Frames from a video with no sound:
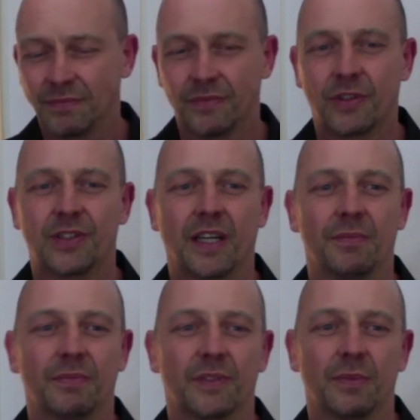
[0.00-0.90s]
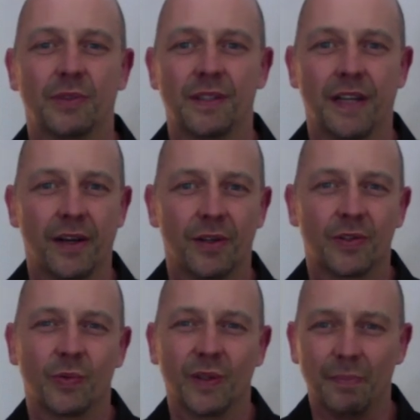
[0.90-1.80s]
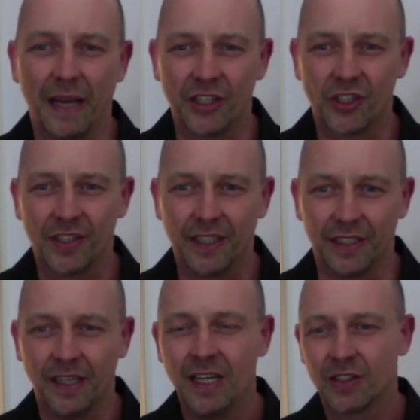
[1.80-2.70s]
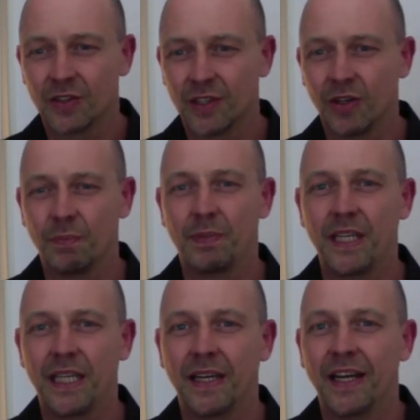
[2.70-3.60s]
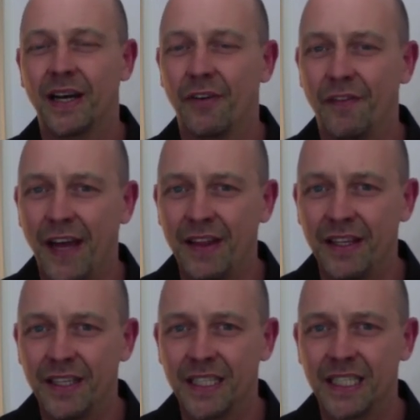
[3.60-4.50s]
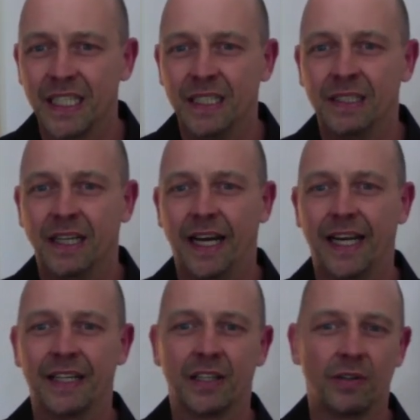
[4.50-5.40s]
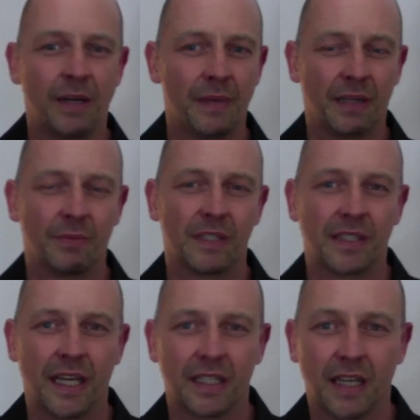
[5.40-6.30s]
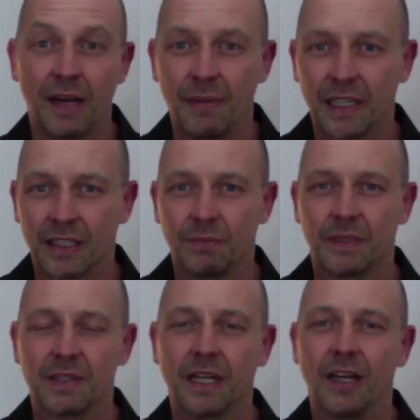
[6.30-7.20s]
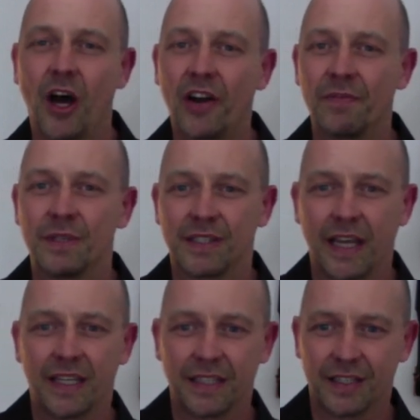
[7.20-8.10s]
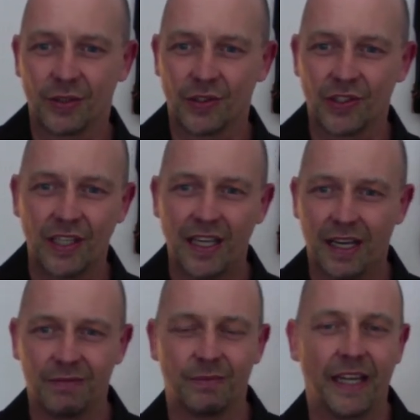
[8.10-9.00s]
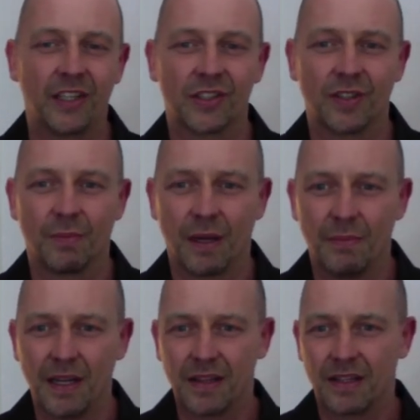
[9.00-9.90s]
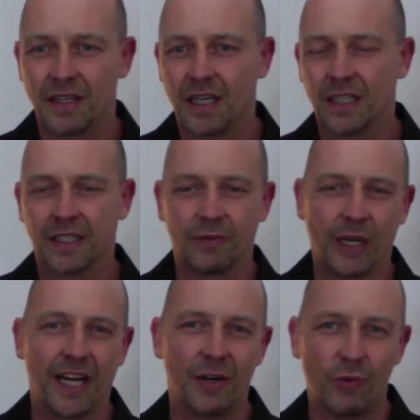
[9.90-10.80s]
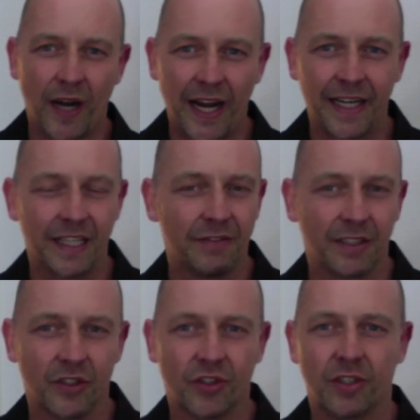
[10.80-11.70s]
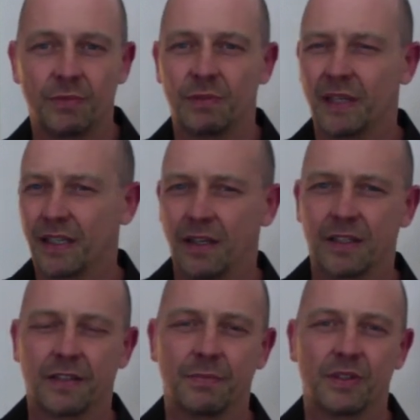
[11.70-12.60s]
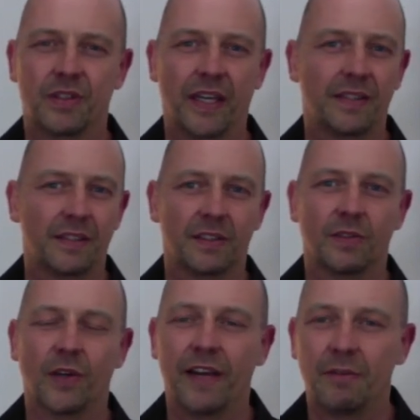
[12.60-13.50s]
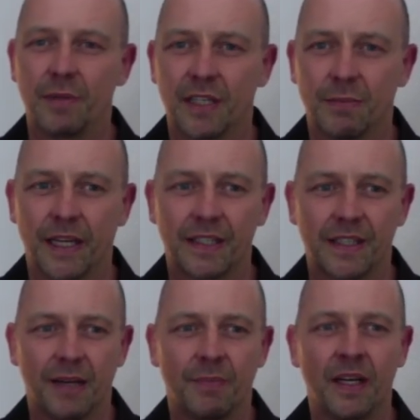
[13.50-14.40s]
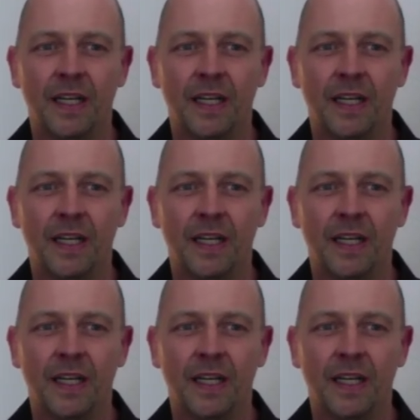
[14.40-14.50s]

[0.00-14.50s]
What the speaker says: for some reason I also will mention here. So don't be offended. I know I make mistakes. I make a lot of mistakes, as you see. English is not my mother tongue, and when I write, even in German, I make lots of mistakes, and you know everybody makes them.